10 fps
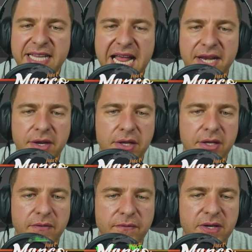
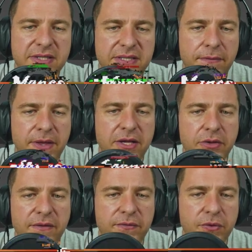then first thing
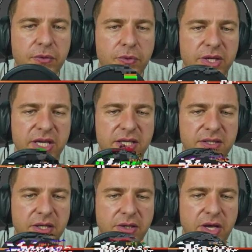you have to do
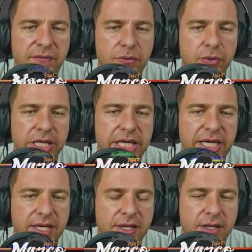is you have to
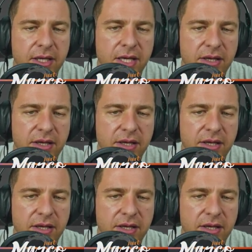click